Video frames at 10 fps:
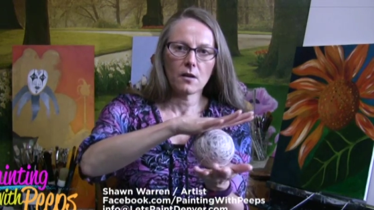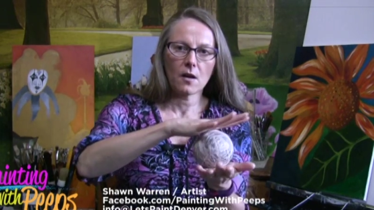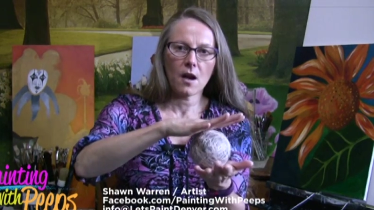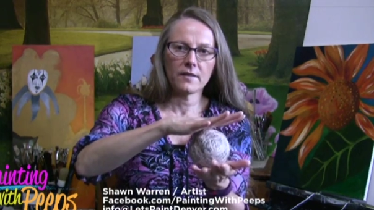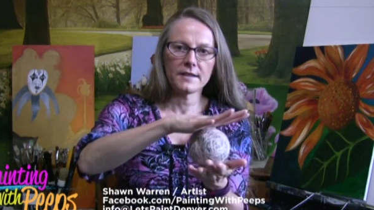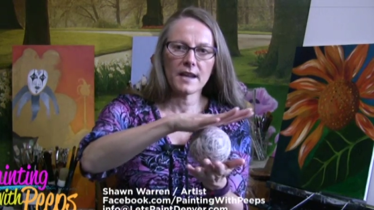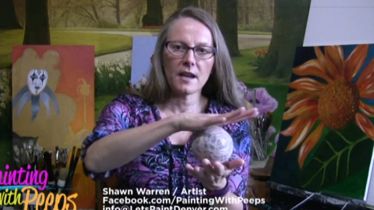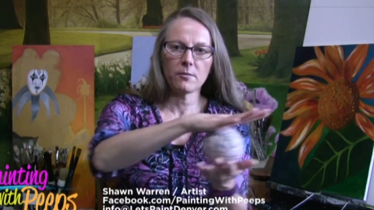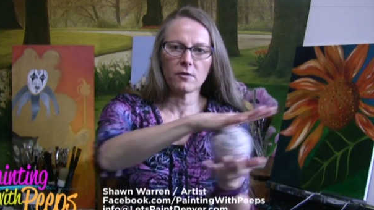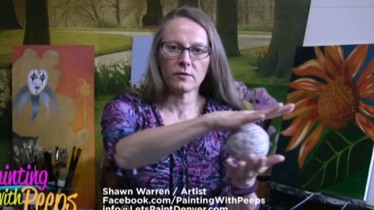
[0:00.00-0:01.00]
on the
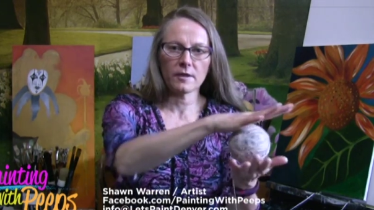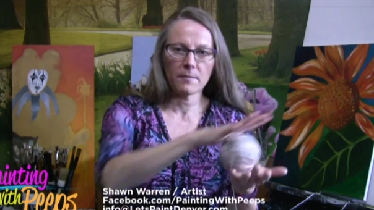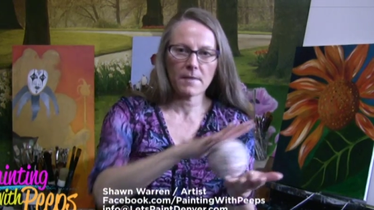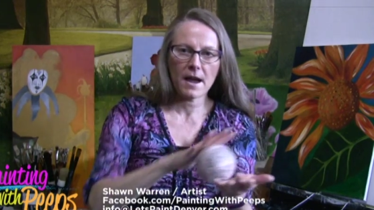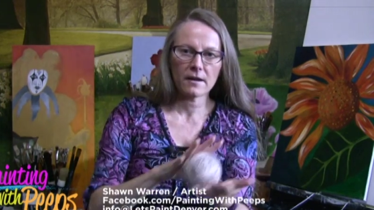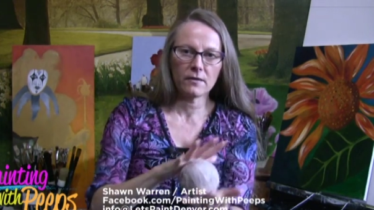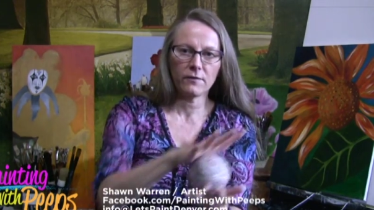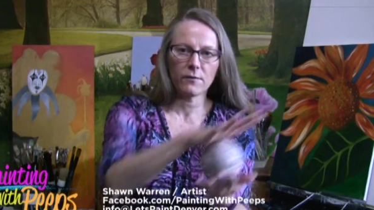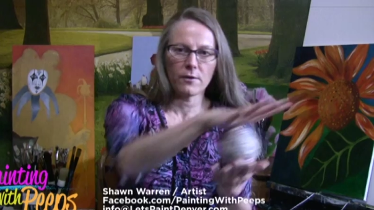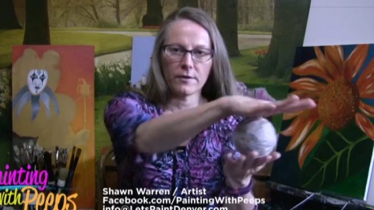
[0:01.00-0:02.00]
table, like back and
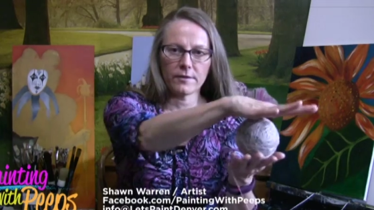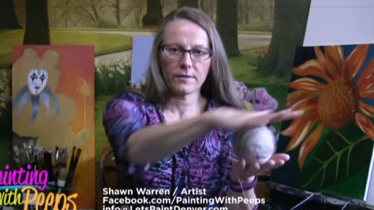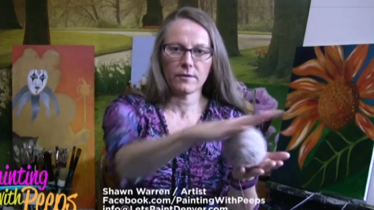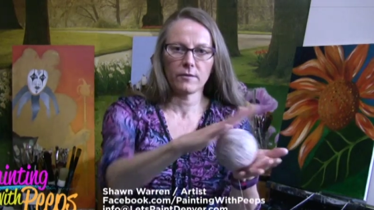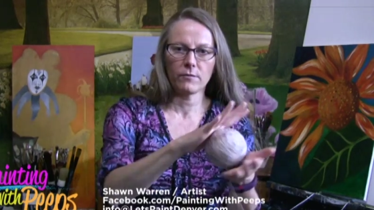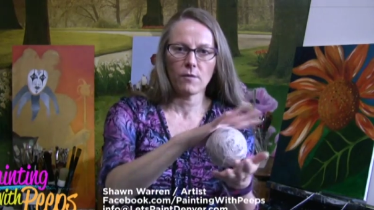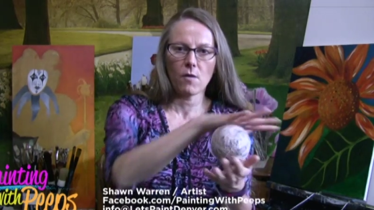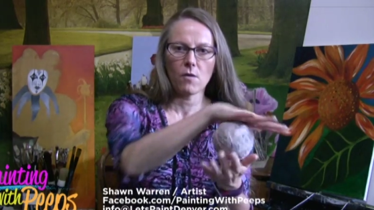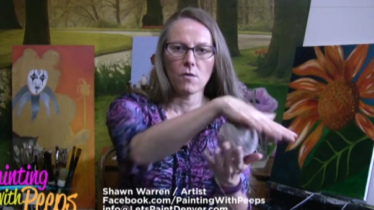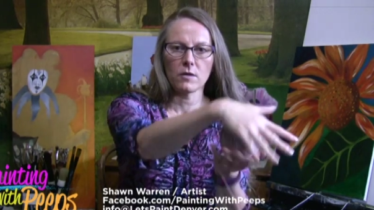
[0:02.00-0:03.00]
forth,
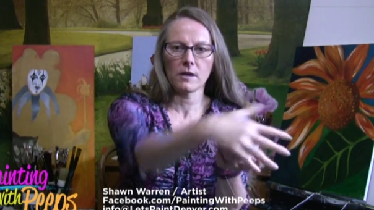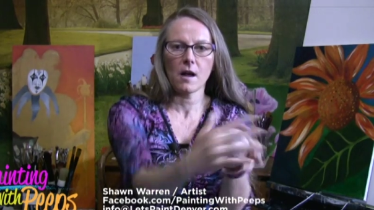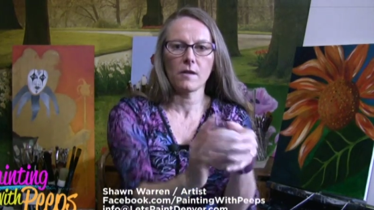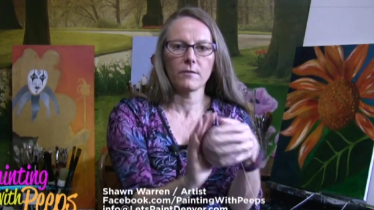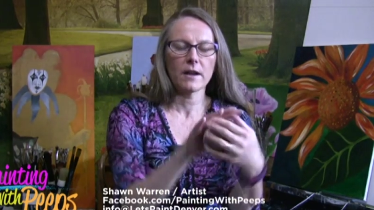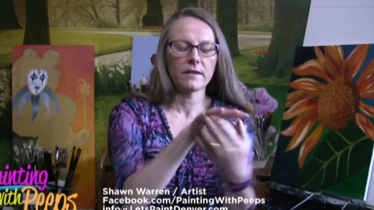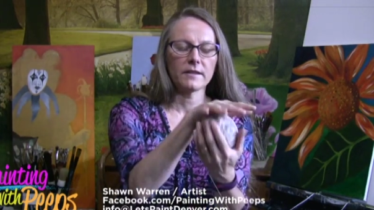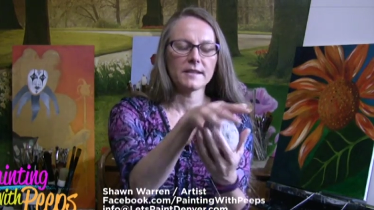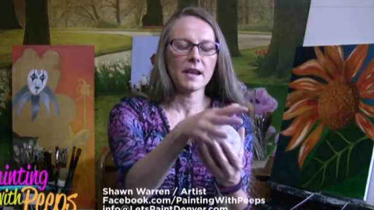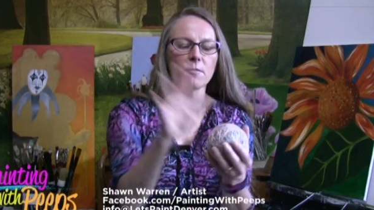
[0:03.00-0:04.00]
roll it all around on the
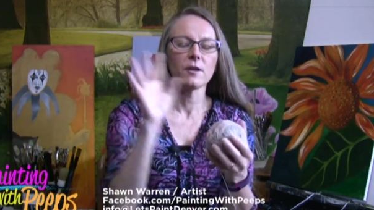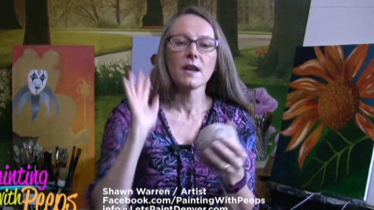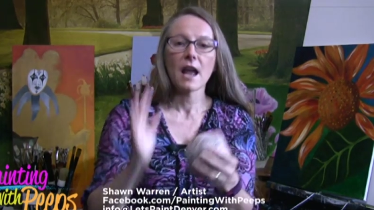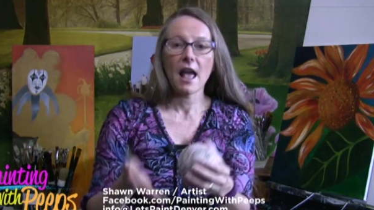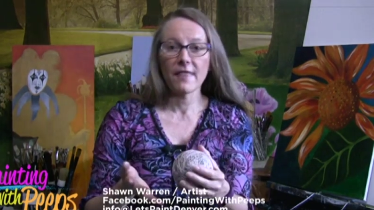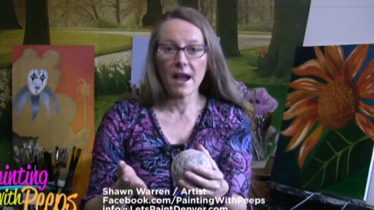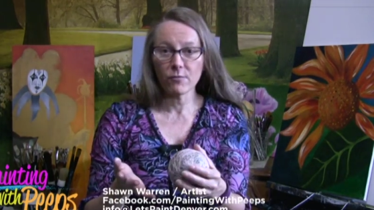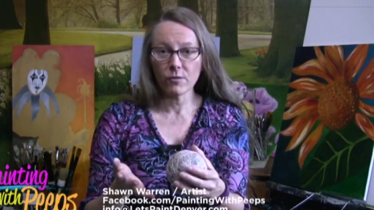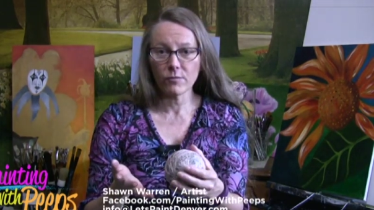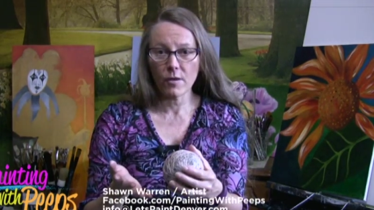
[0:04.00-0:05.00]
table, and that
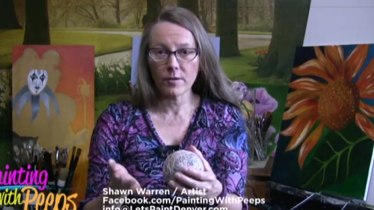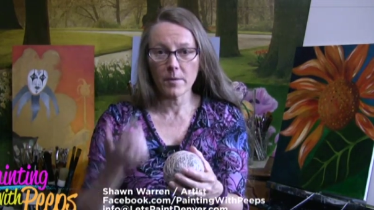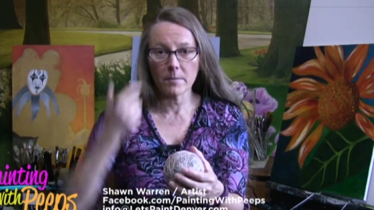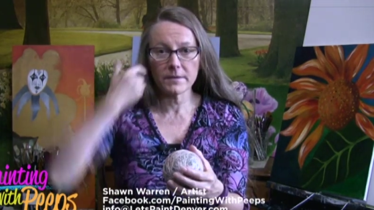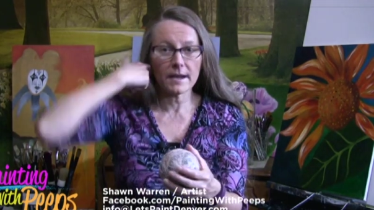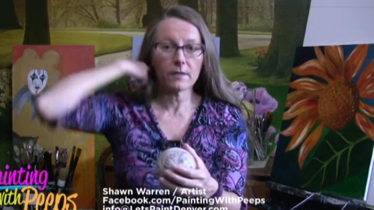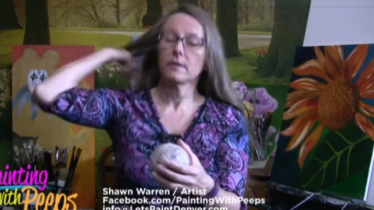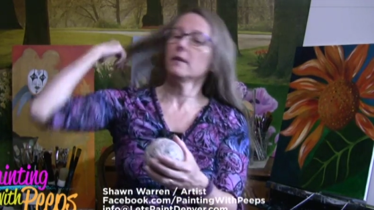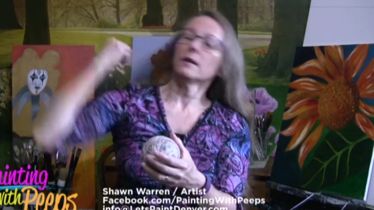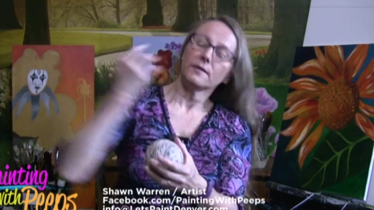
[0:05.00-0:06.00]
will roll the bumps out.
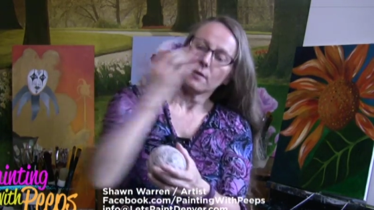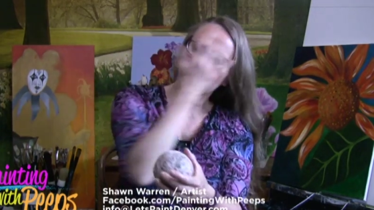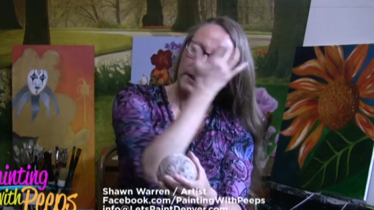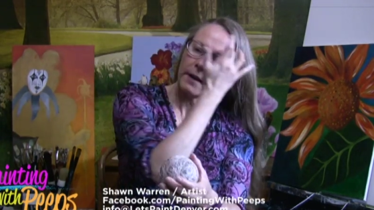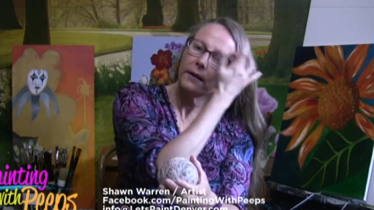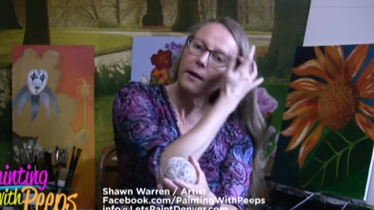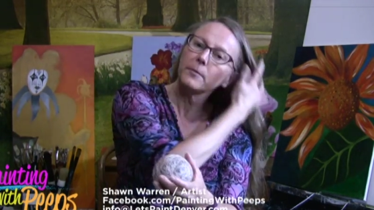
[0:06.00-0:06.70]
So that'll help